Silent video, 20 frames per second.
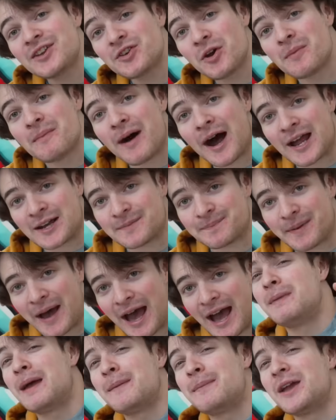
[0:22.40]
your mind
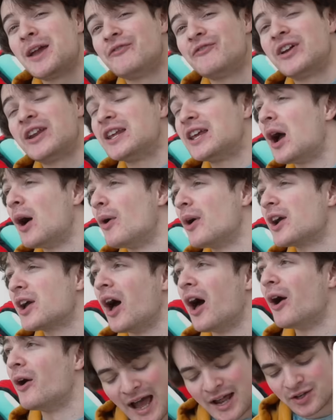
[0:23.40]
back, maybe a video
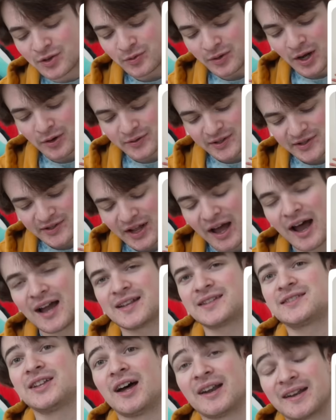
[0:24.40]
ago, and you'll notice I
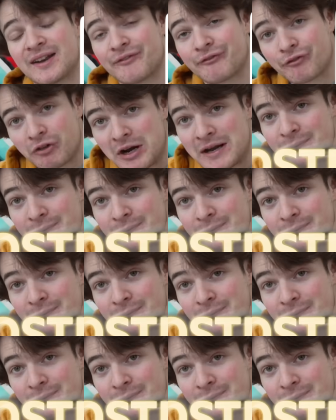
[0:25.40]
started a free